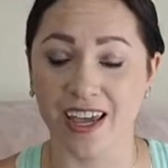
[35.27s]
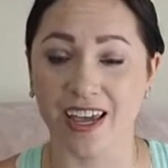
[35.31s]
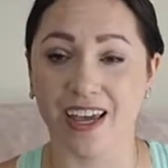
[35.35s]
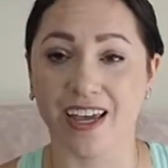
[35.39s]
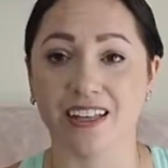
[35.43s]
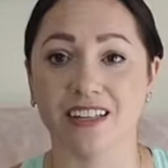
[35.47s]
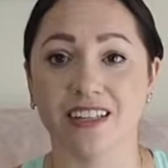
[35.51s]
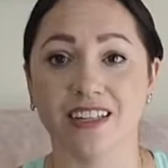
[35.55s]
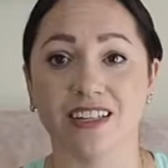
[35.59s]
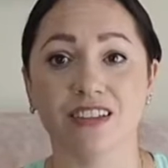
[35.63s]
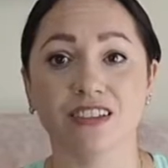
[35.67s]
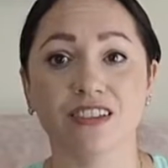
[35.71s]

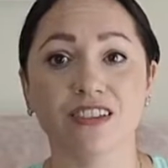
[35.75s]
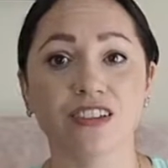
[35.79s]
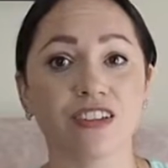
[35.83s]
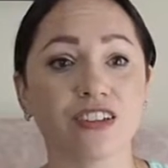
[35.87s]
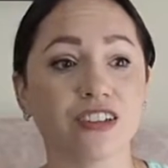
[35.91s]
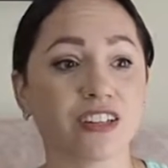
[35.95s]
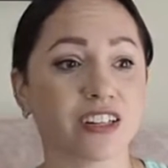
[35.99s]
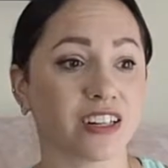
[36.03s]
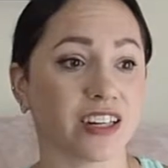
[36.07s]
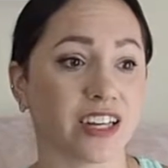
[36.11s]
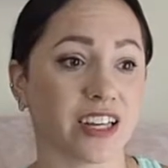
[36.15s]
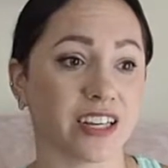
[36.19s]
and they
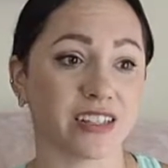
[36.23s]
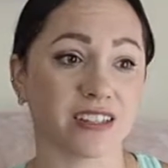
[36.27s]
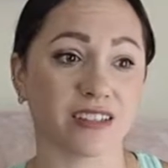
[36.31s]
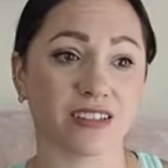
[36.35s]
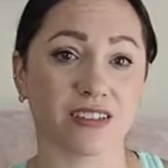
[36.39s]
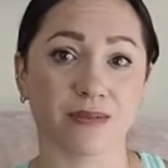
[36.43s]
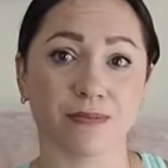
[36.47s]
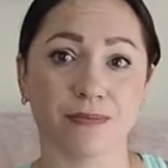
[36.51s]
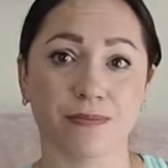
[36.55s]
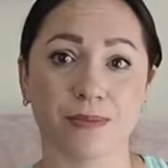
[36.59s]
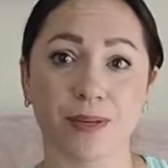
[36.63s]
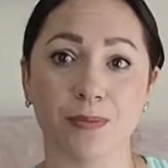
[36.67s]
look nice on
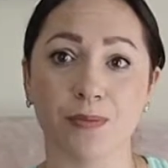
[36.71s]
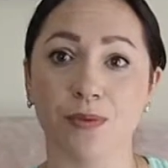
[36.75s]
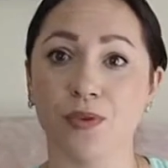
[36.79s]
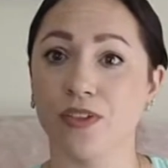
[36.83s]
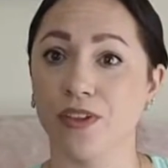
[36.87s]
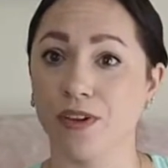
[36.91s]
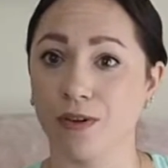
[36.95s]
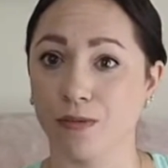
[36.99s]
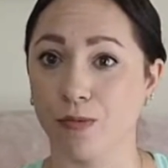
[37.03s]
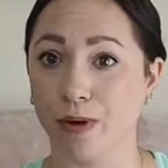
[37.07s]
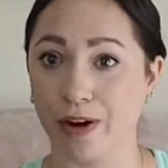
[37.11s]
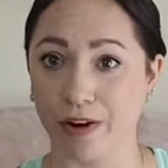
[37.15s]
people
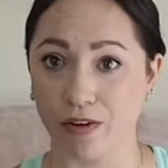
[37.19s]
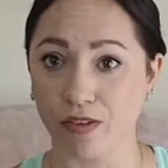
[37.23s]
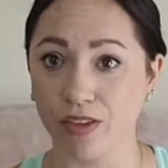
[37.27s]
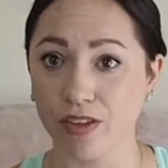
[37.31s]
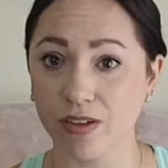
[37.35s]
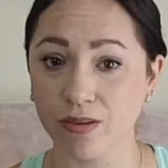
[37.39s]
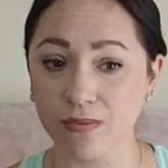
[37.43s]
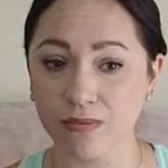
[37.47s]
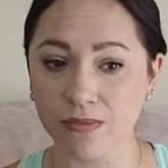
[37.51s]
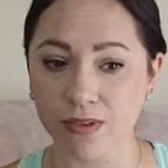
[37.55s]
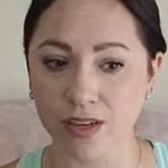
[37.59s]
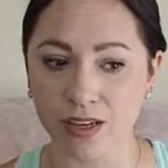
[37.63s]
that wear
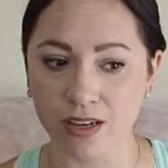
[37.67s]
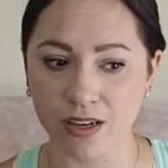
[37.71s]
them.